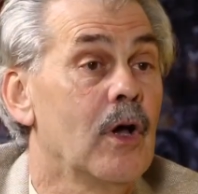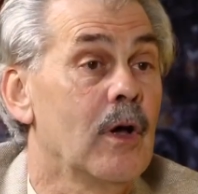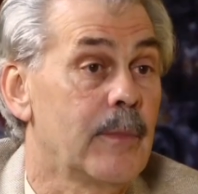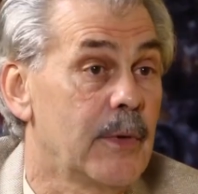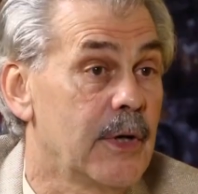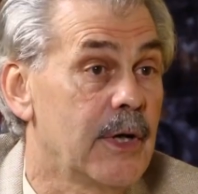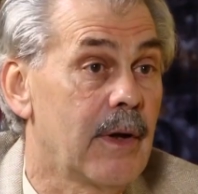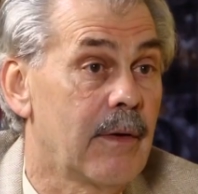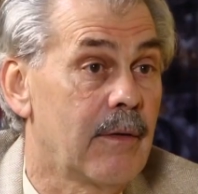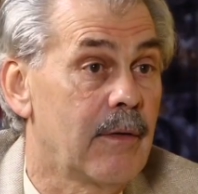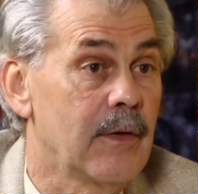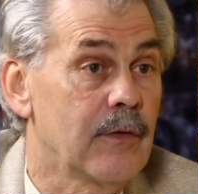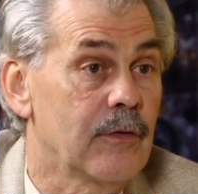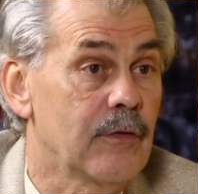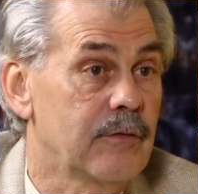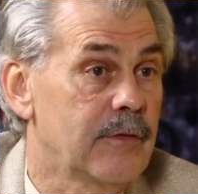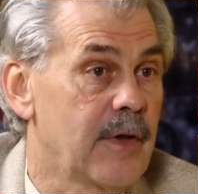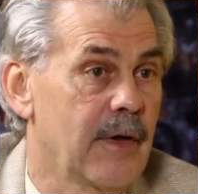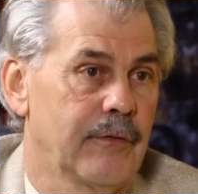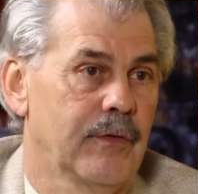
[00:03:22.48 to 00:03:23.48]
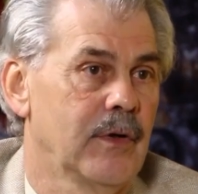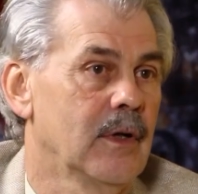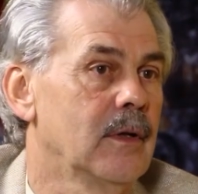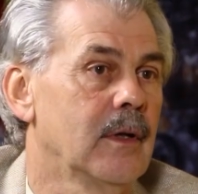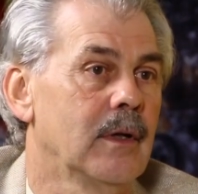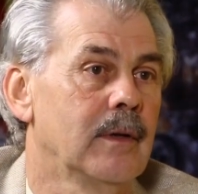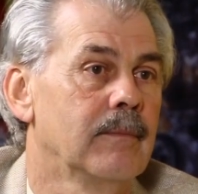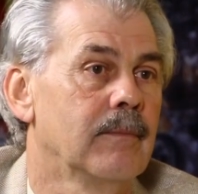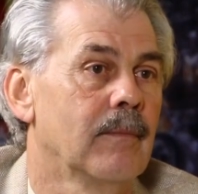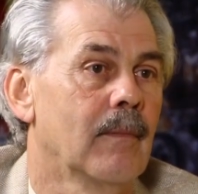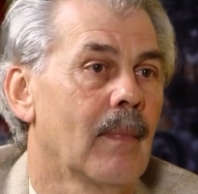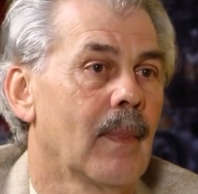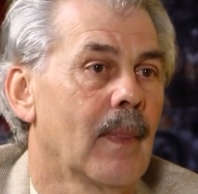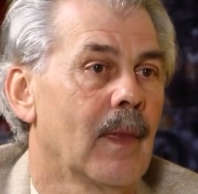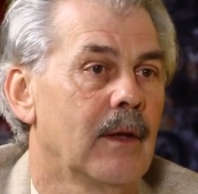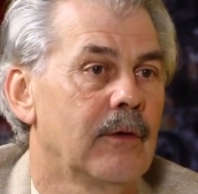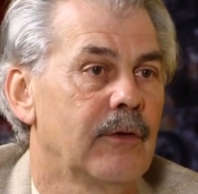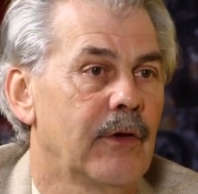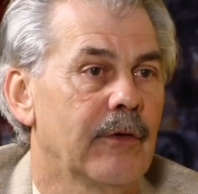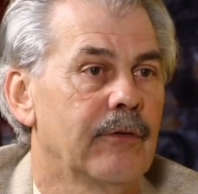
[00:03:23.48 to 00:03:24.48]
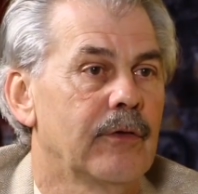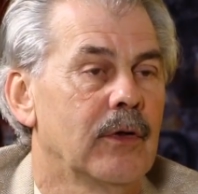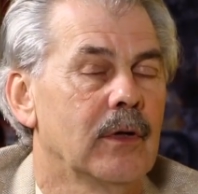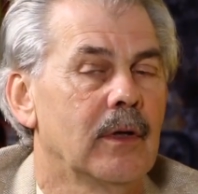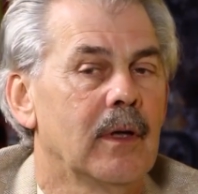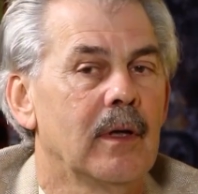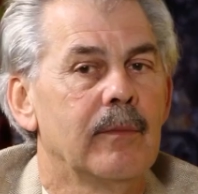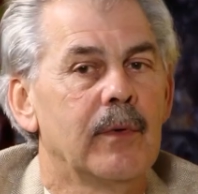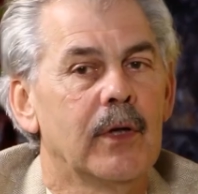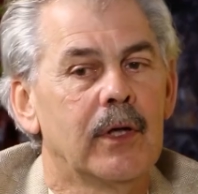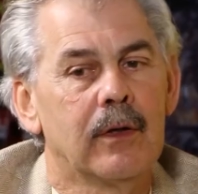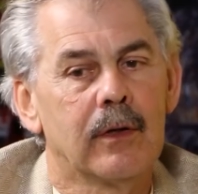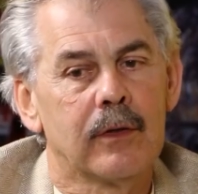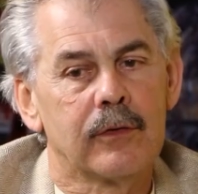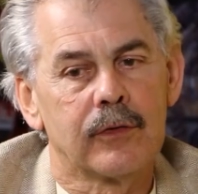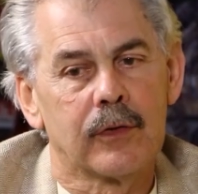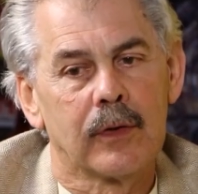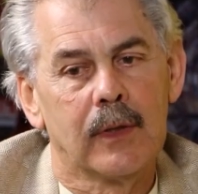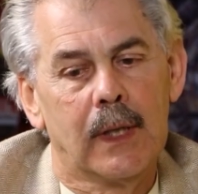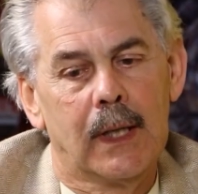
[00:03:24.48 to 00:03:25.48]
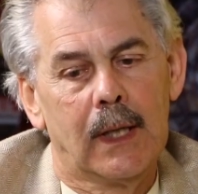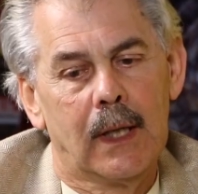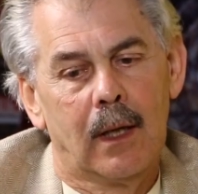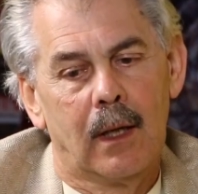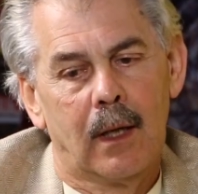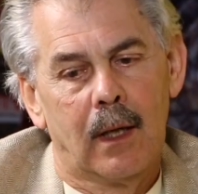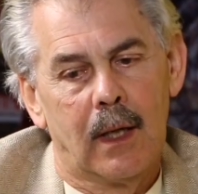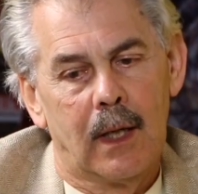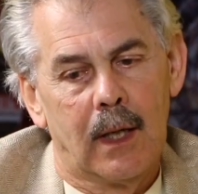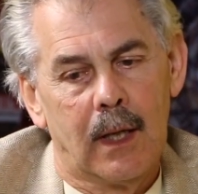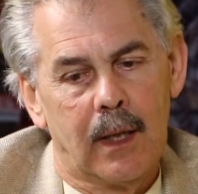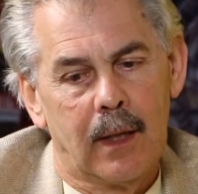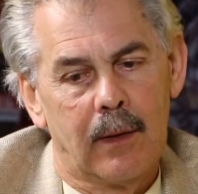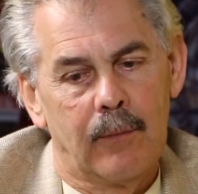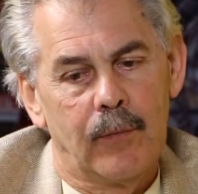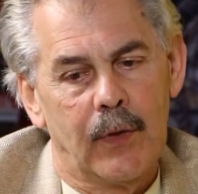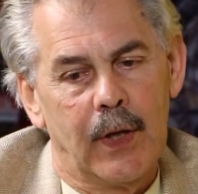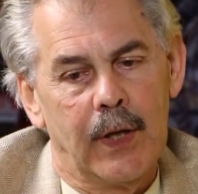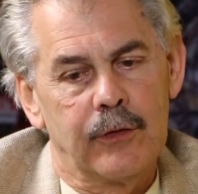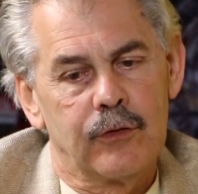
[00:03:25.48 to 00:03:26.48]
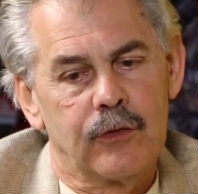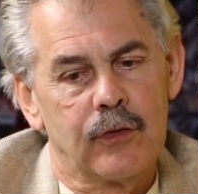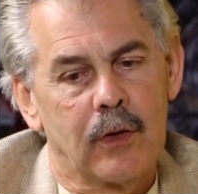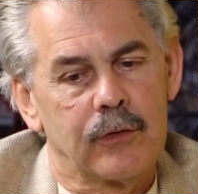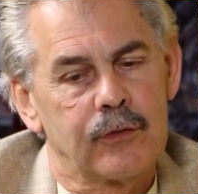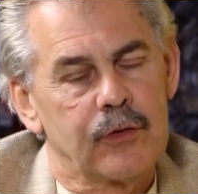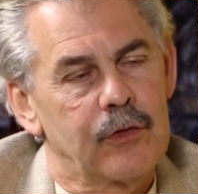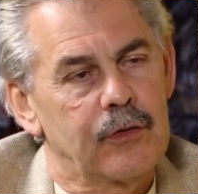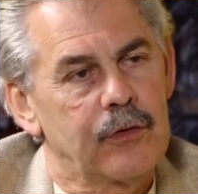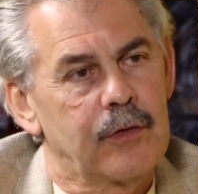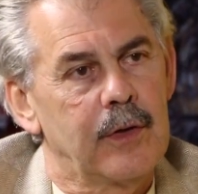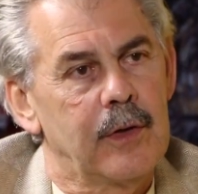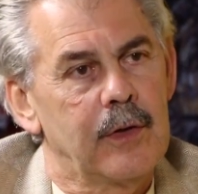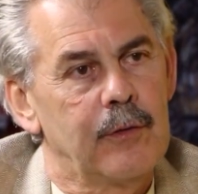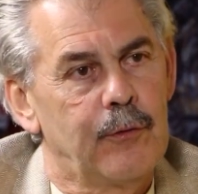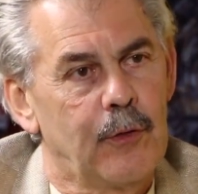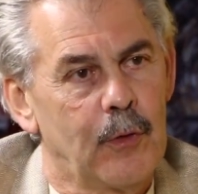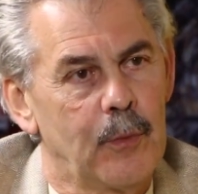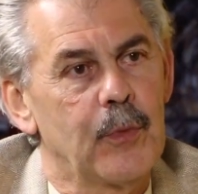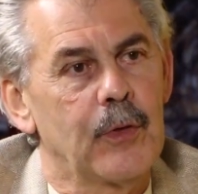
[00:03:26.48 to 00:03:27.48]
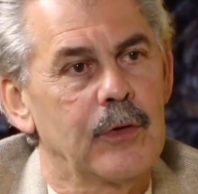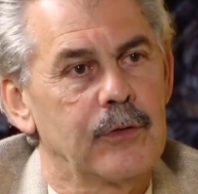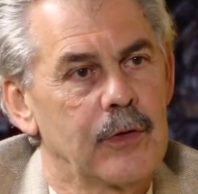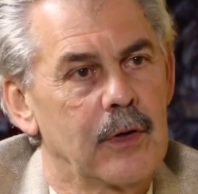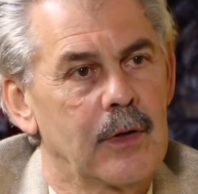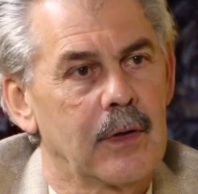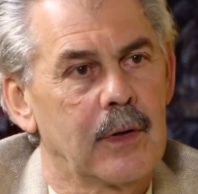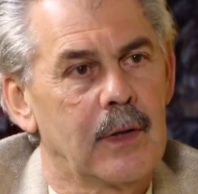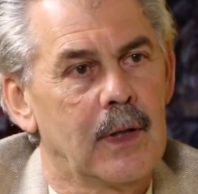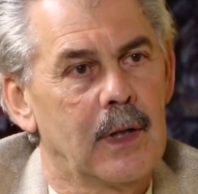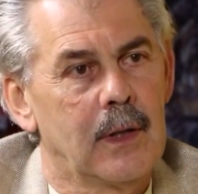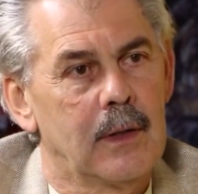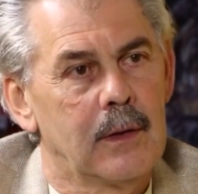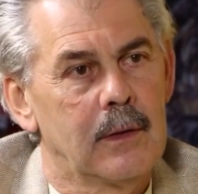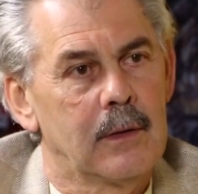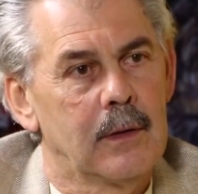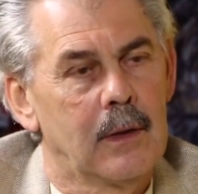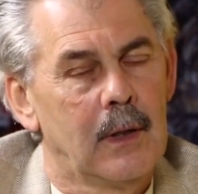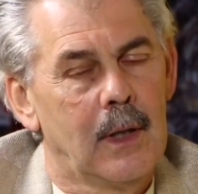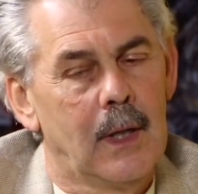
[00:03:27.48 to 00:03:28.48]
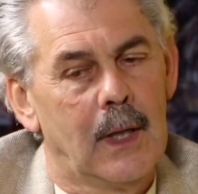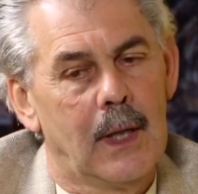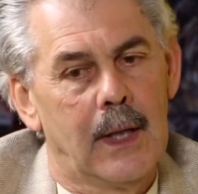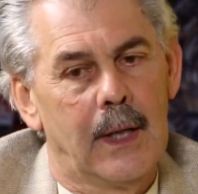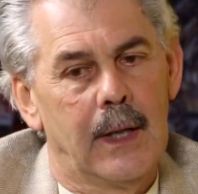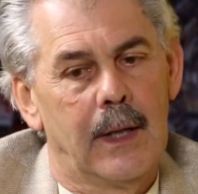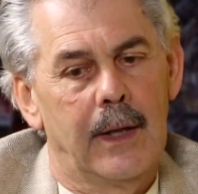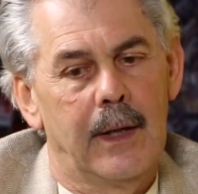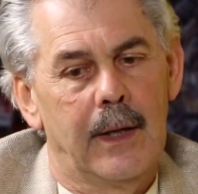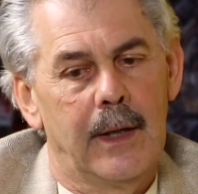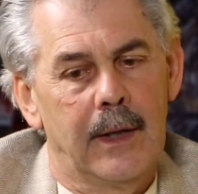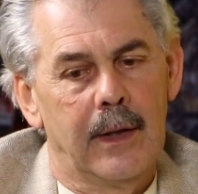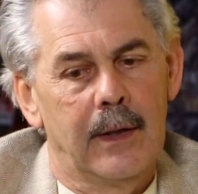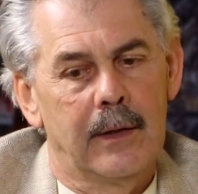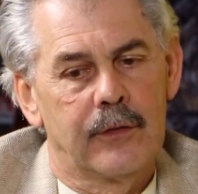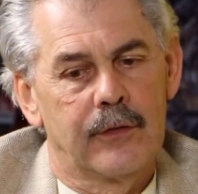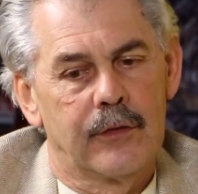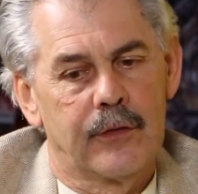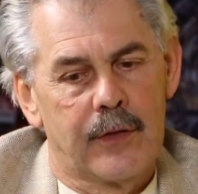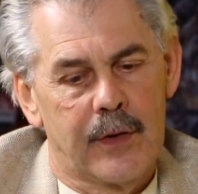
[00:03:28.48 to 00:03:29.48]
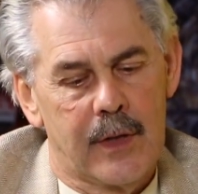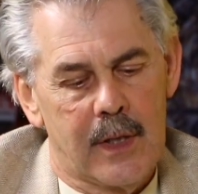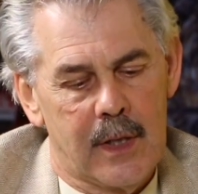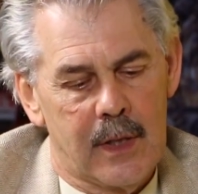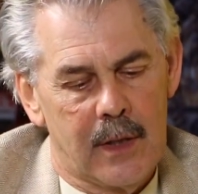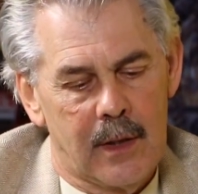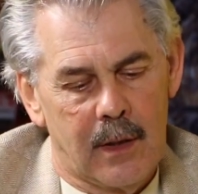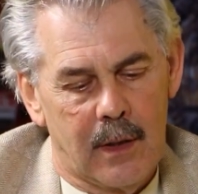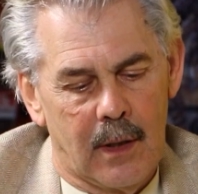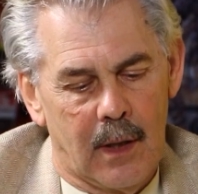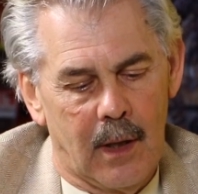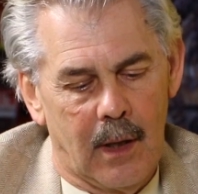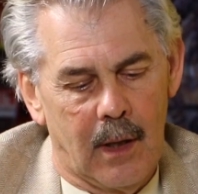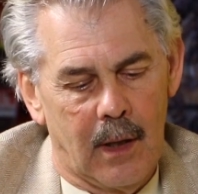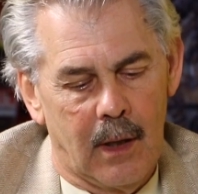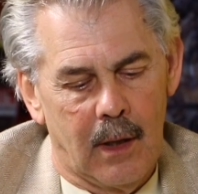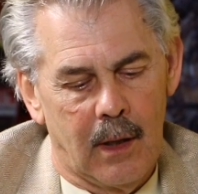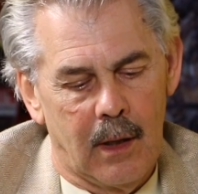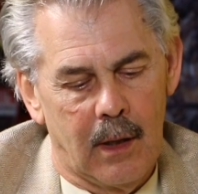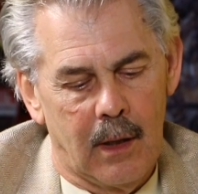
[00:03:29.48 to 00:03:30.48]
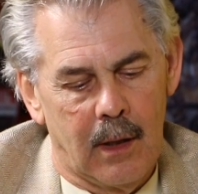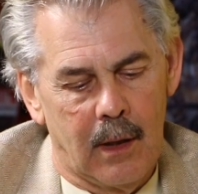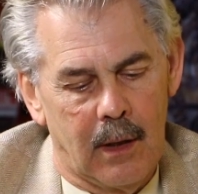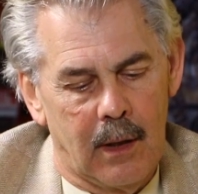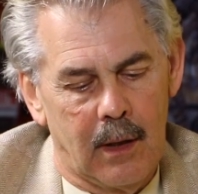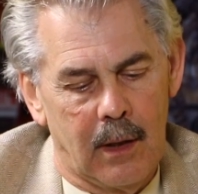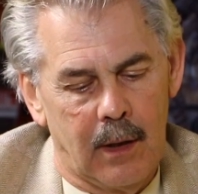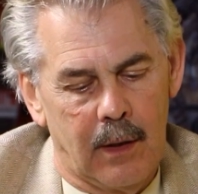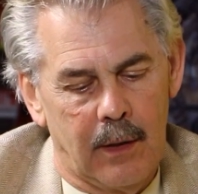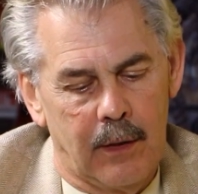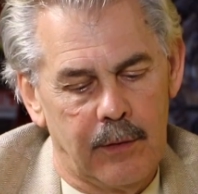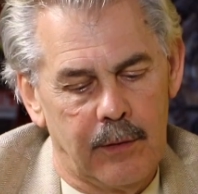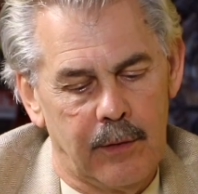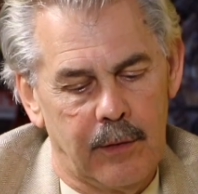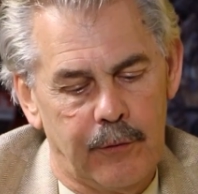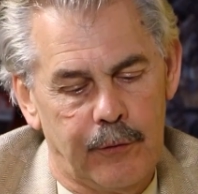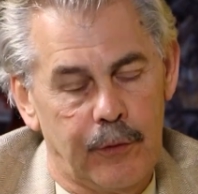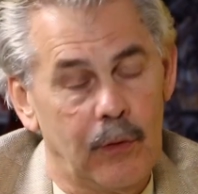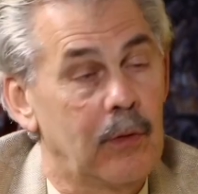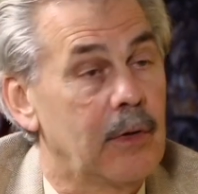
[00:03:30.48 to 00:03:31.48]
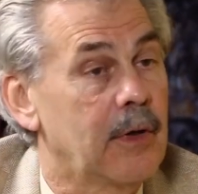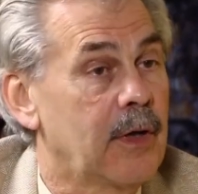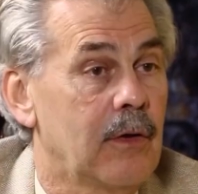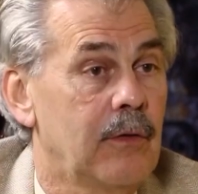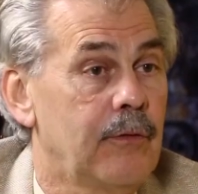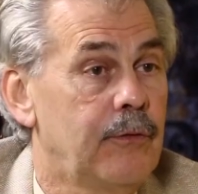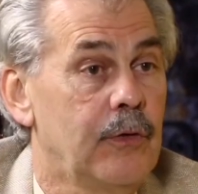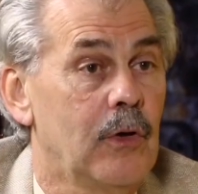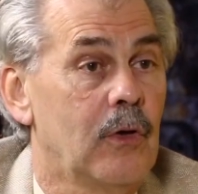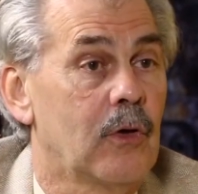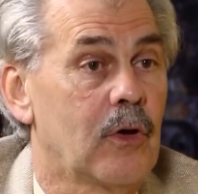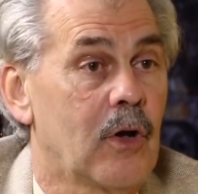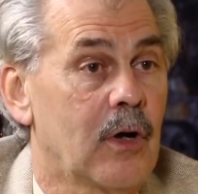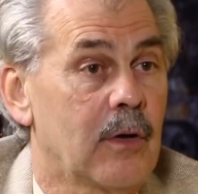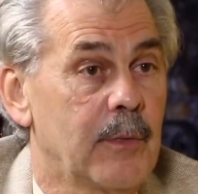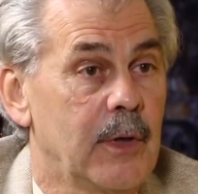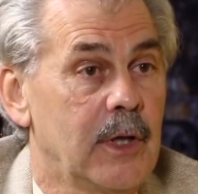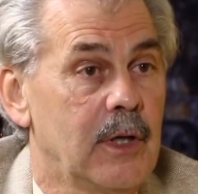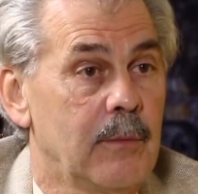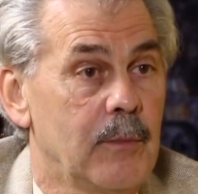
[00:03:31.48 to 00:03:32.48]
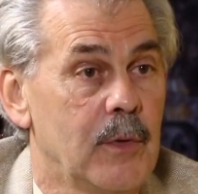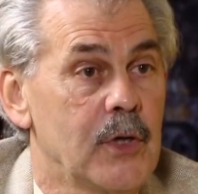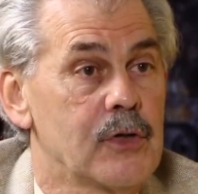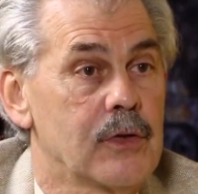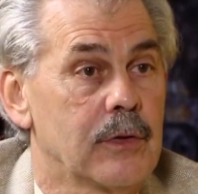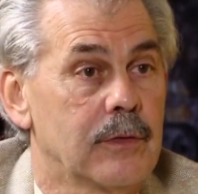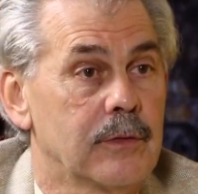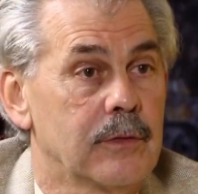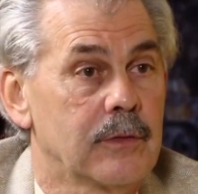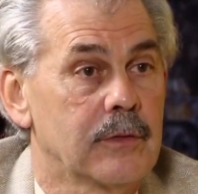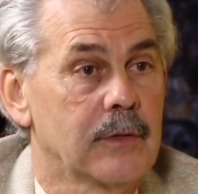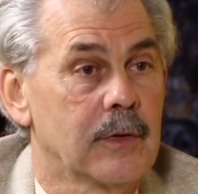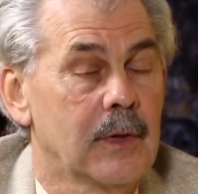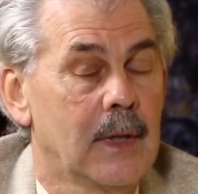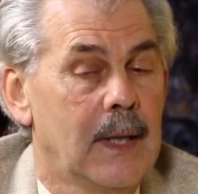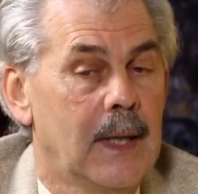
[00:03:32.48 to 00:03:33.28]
Urban areas, definitely, because it's not just the footprint of the car. It's the fuel economy and emissions,